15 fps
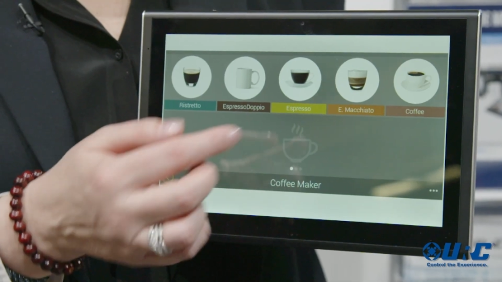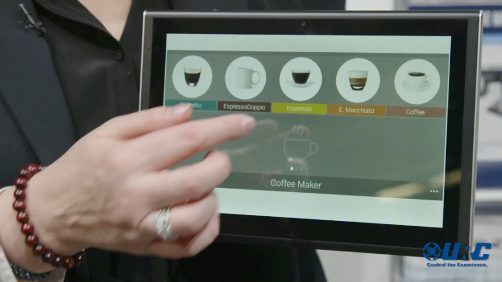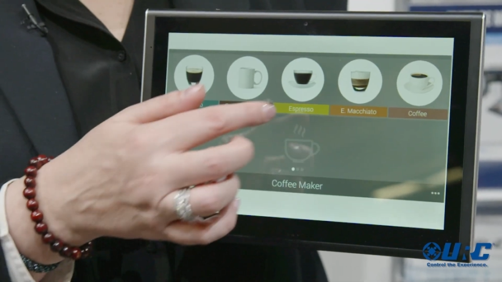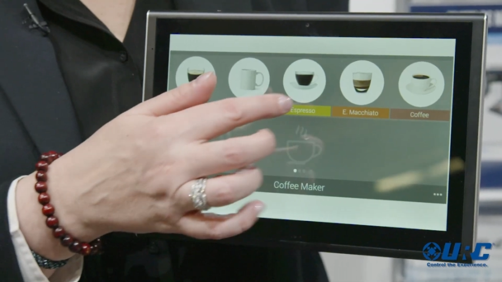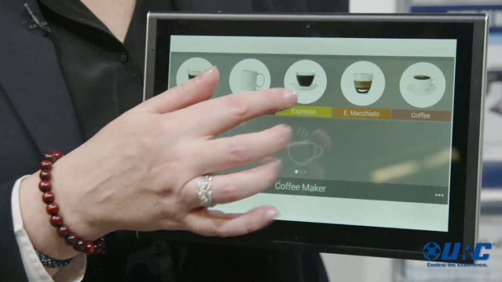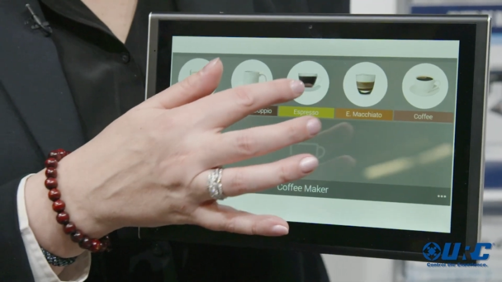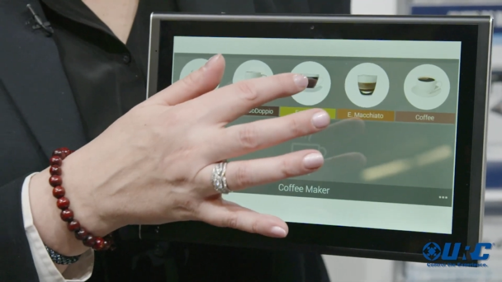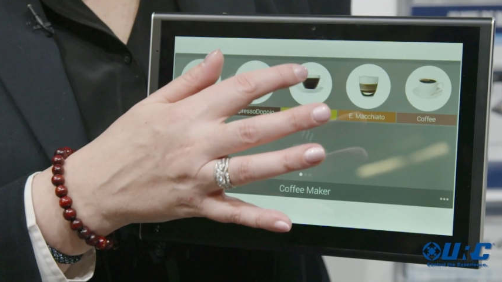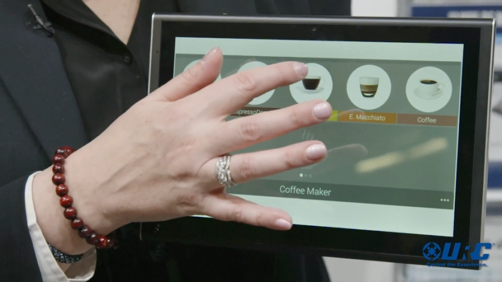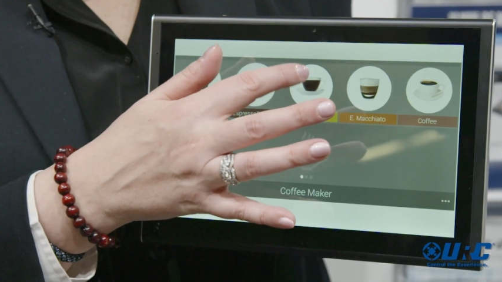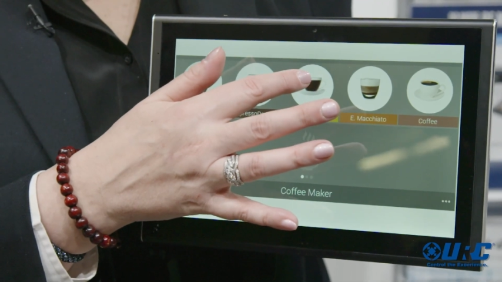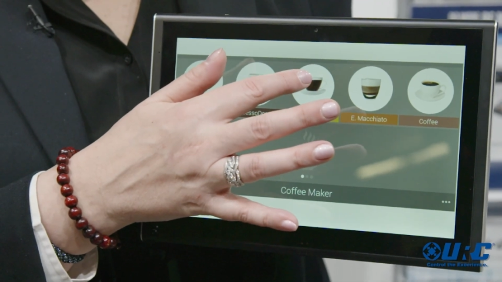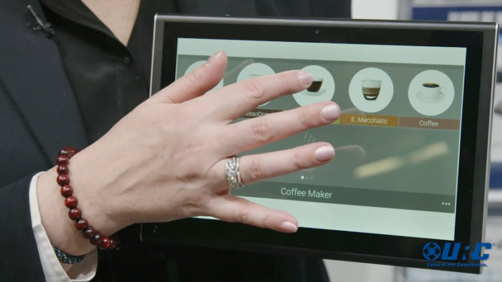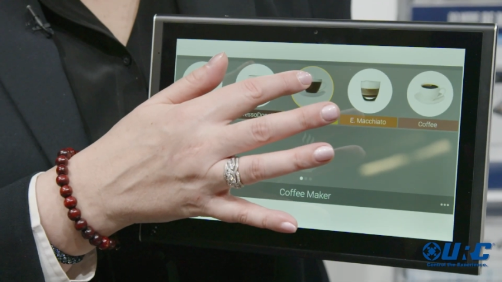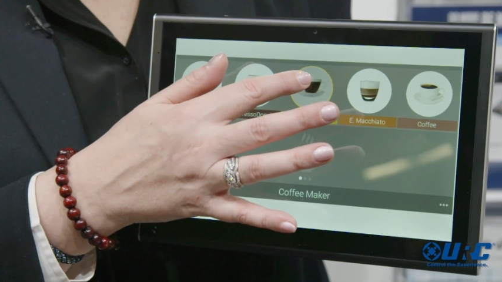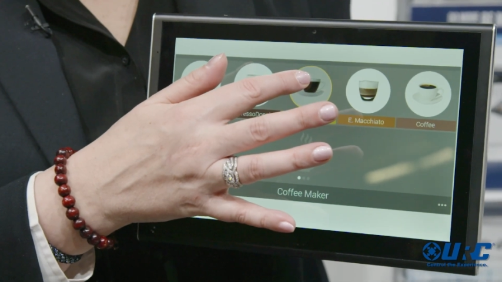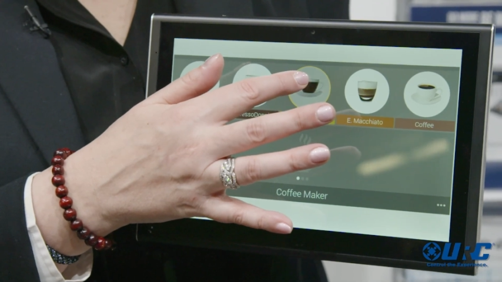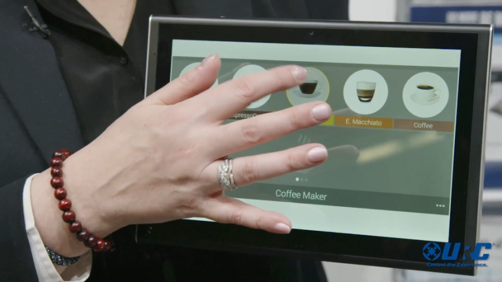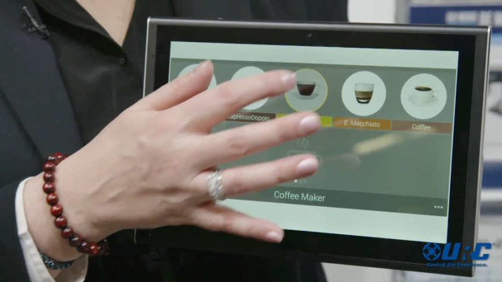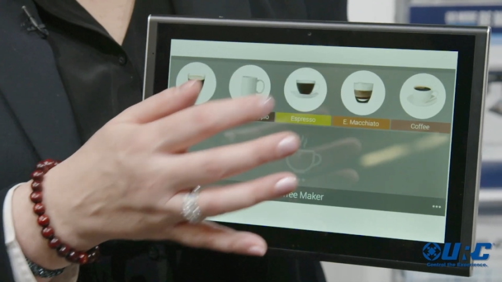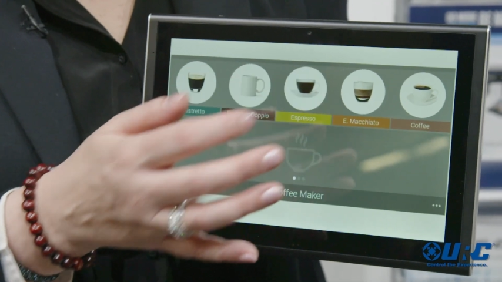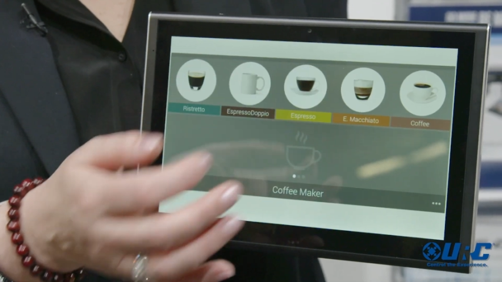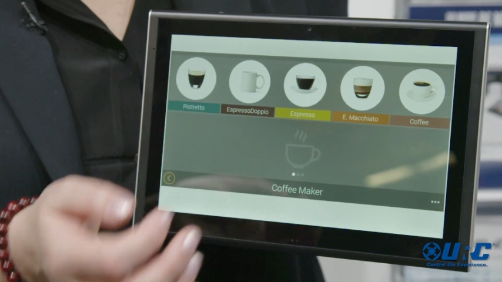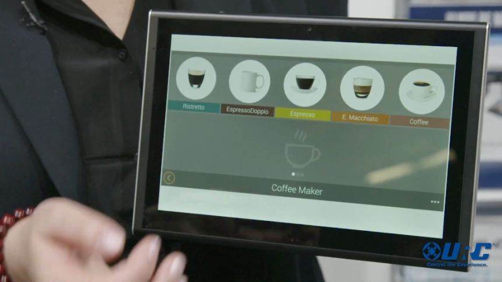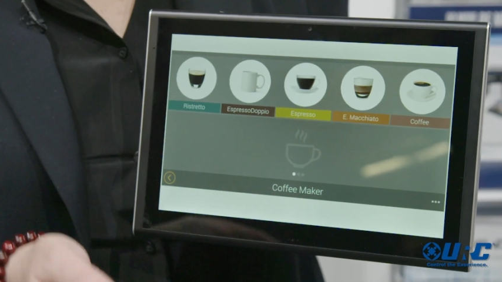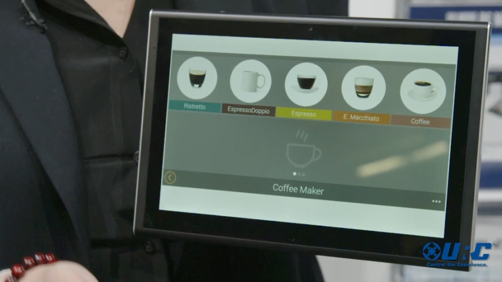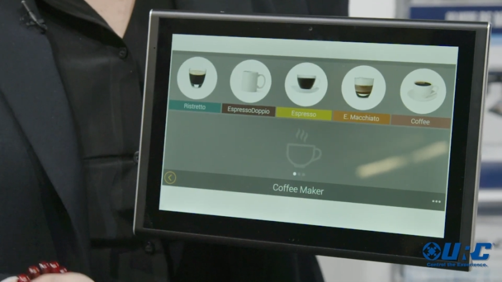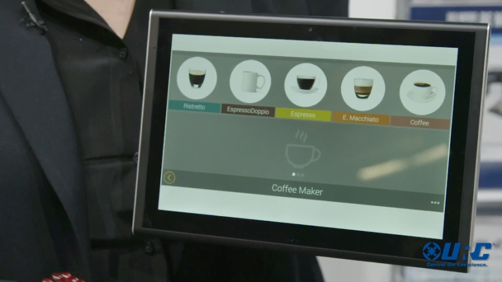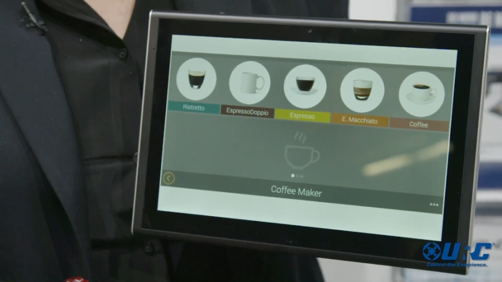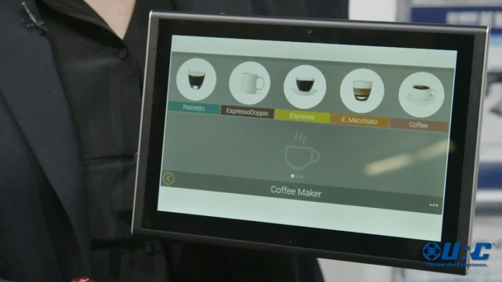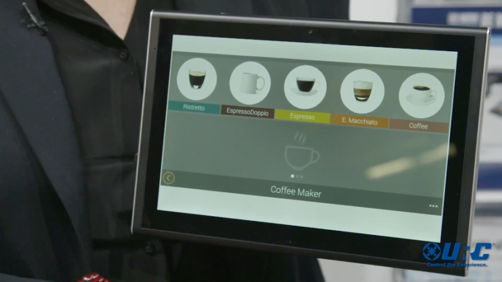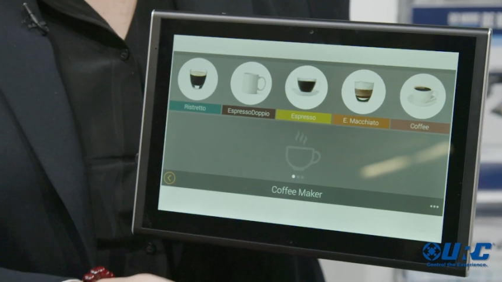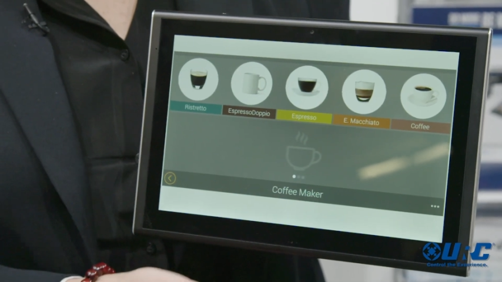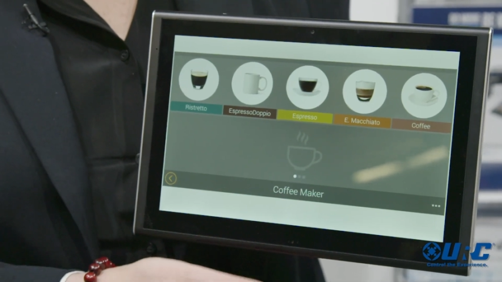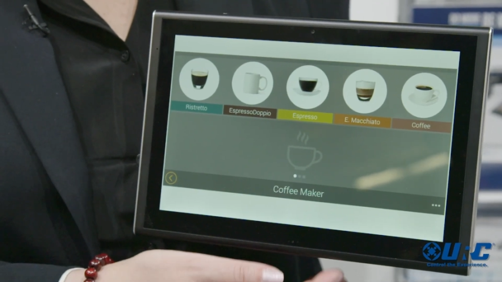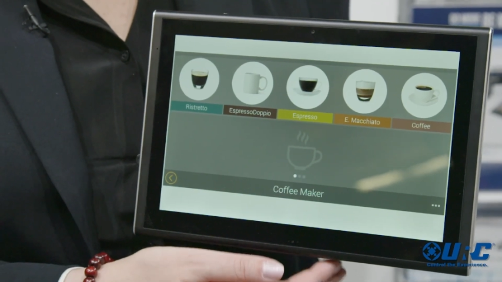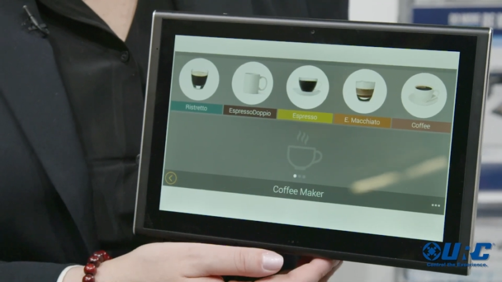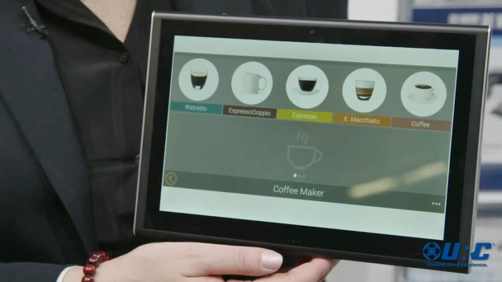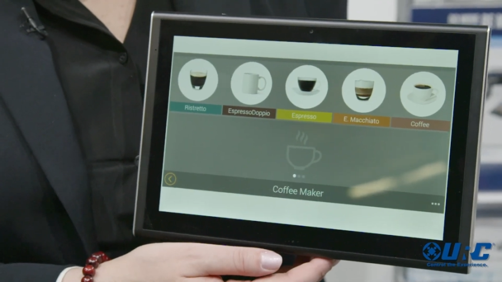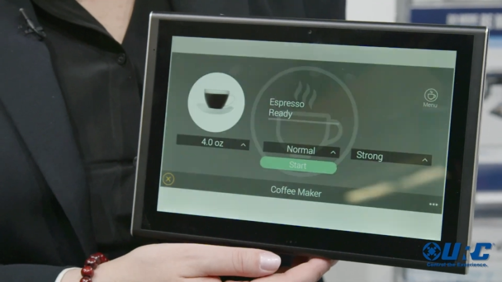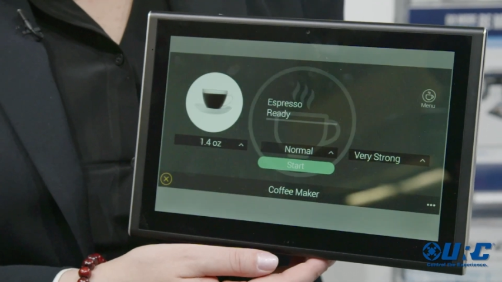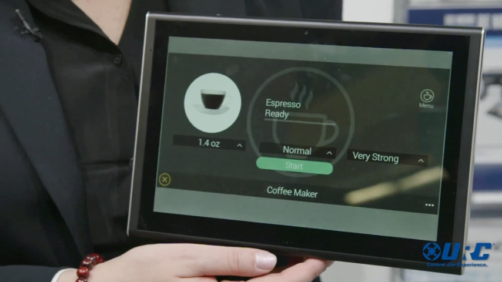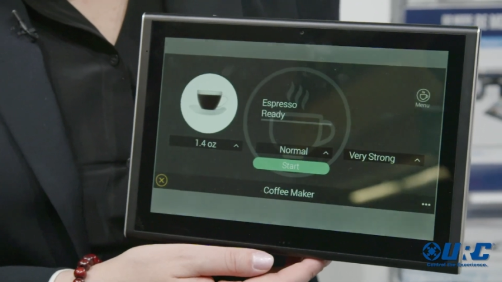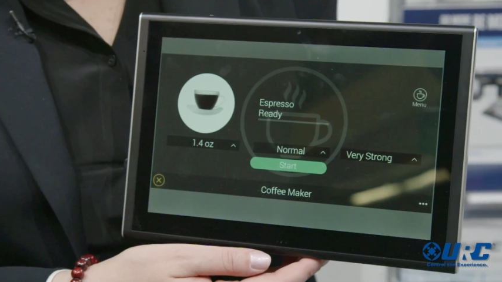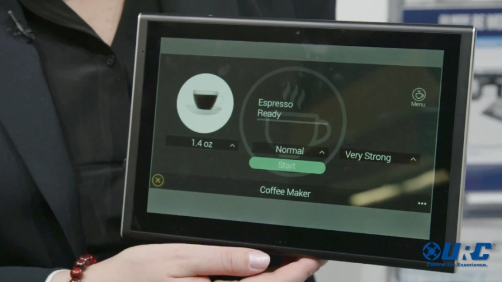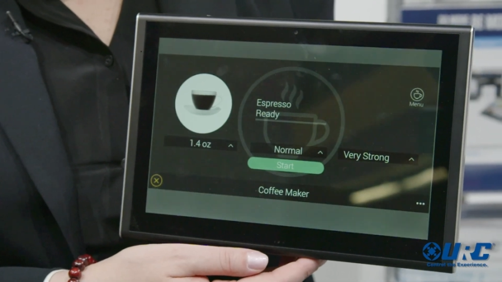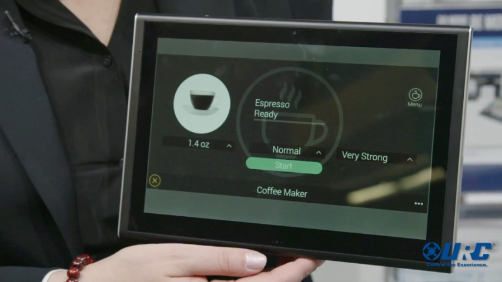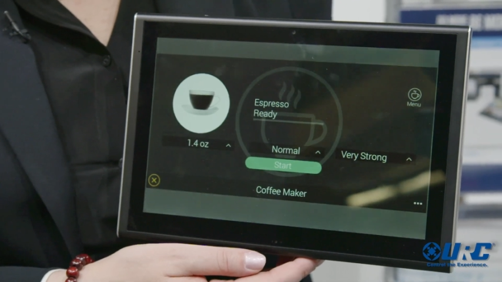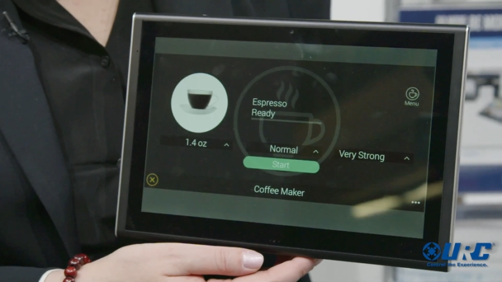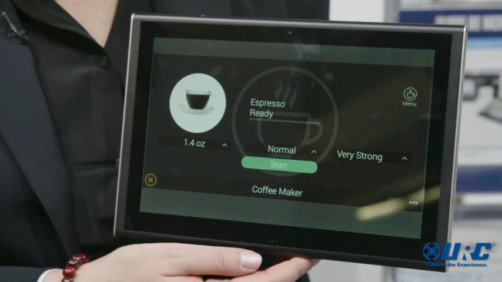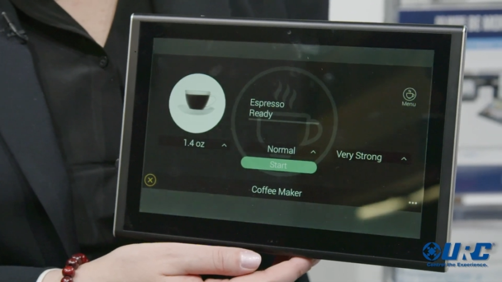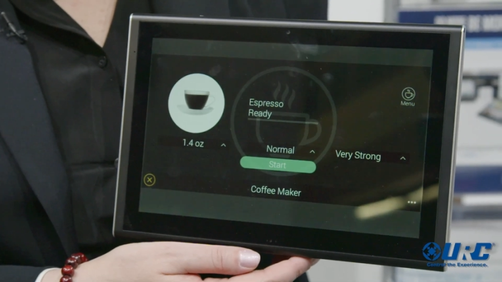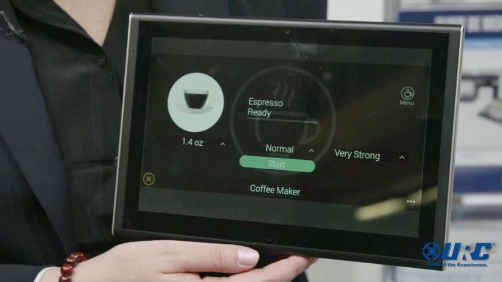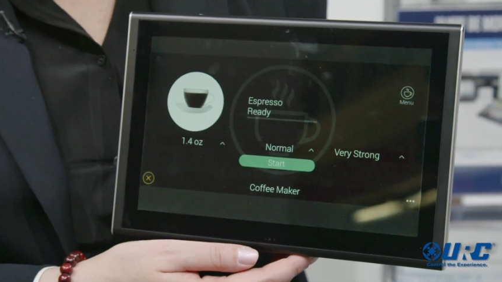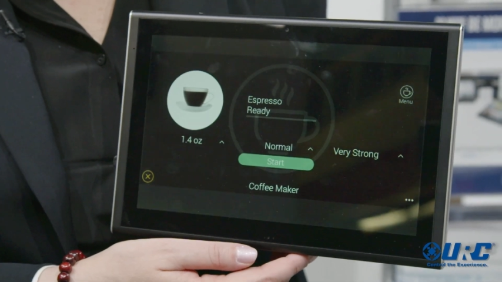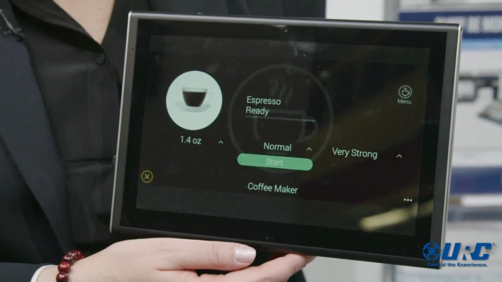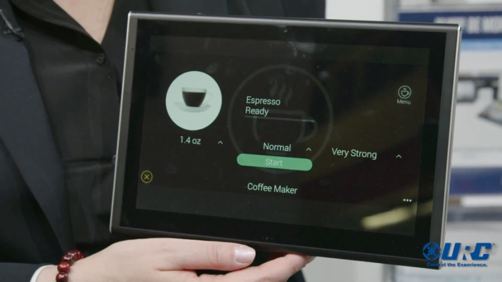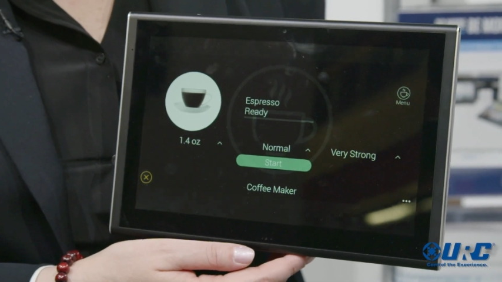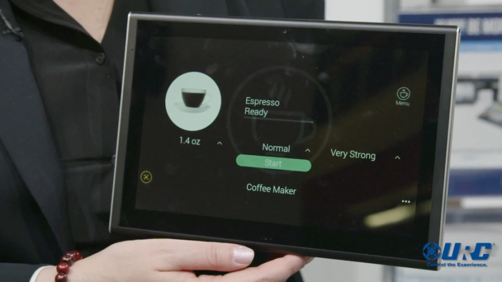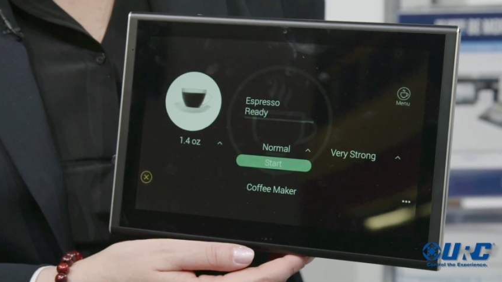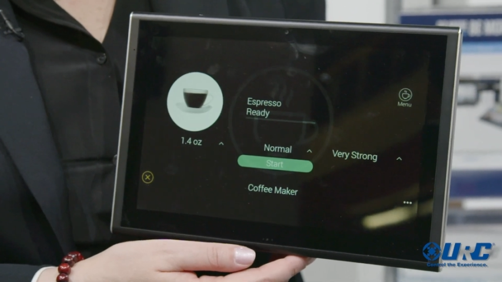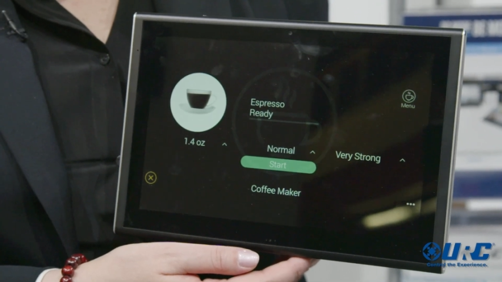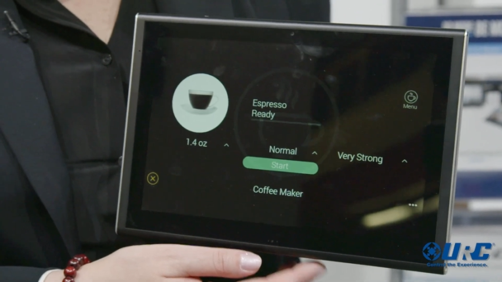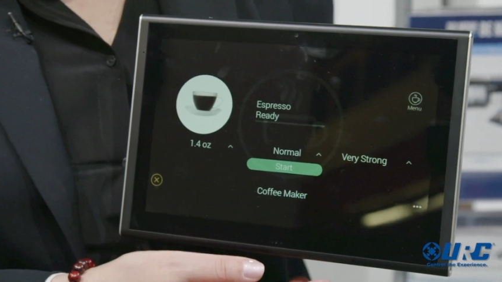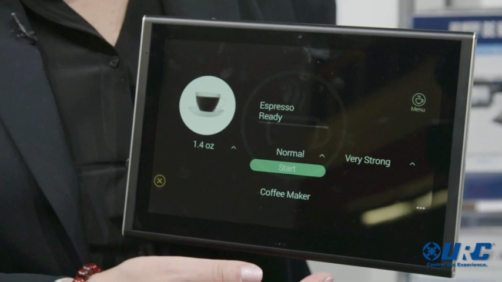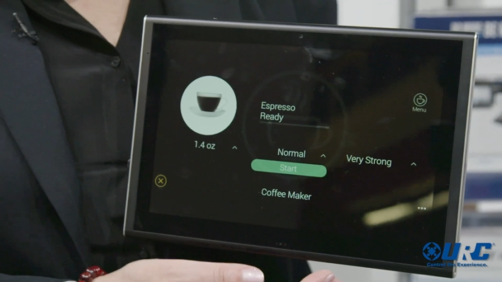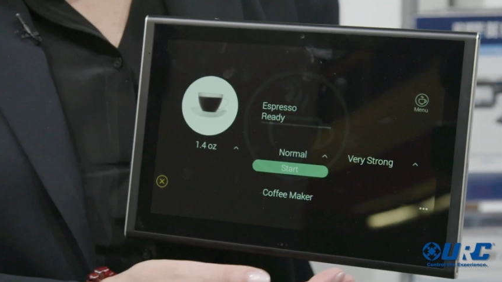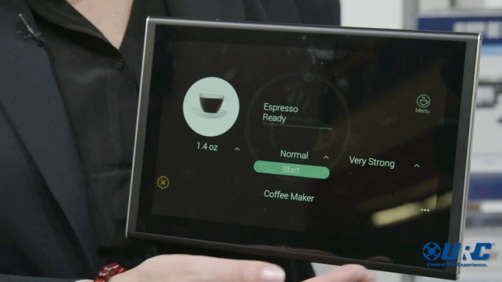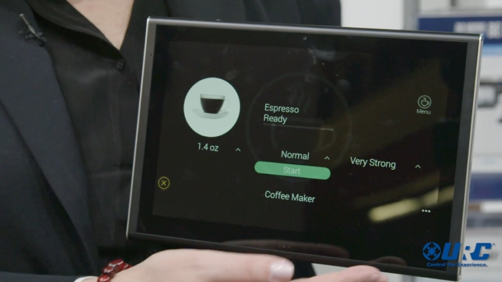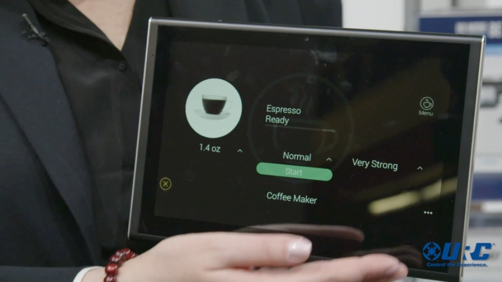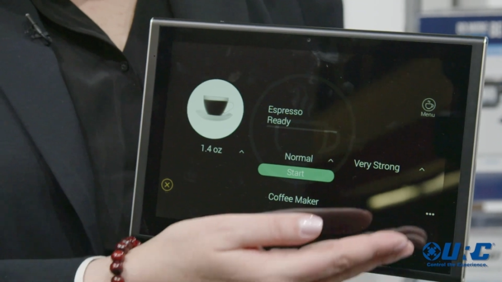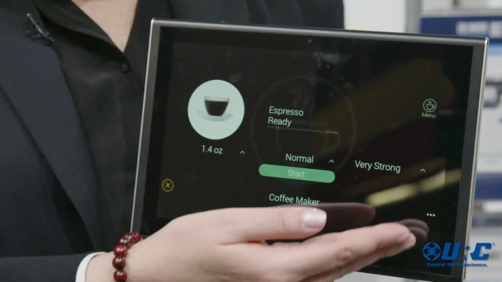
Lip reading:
(no speaker visible)